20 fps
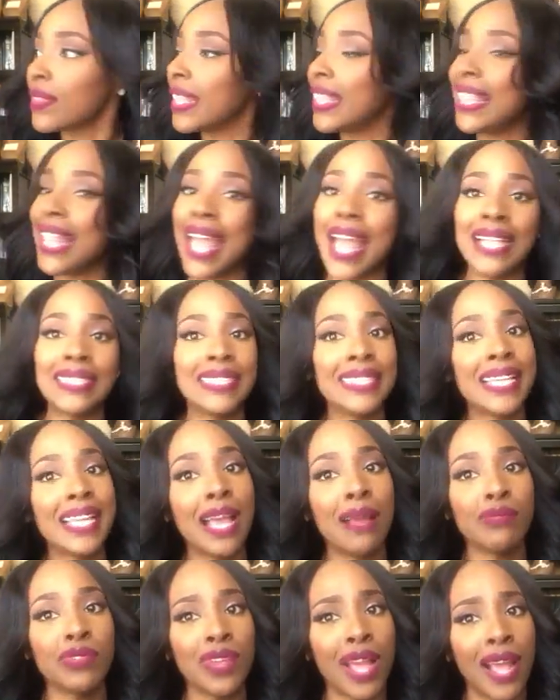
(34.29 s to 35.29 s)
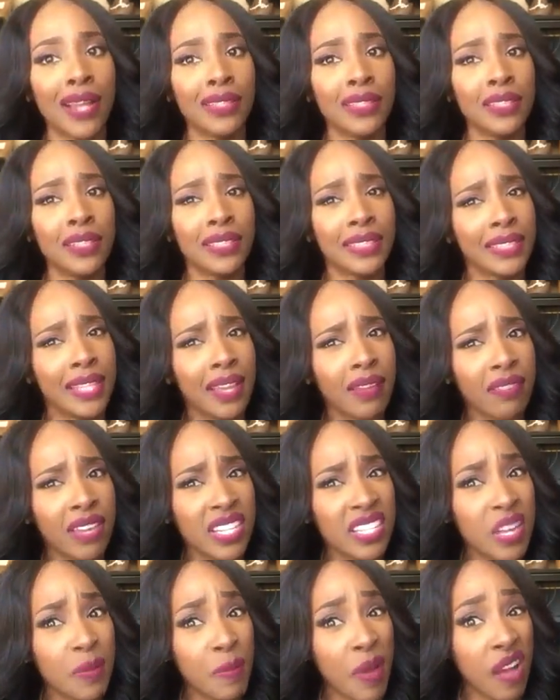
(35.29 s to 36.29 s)
Last thing I'm trying to do is get
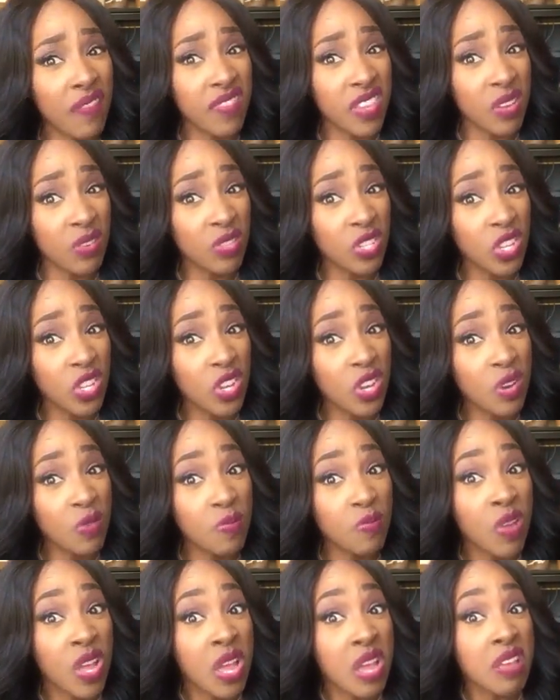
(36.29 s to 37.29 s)
rich up off YouTube,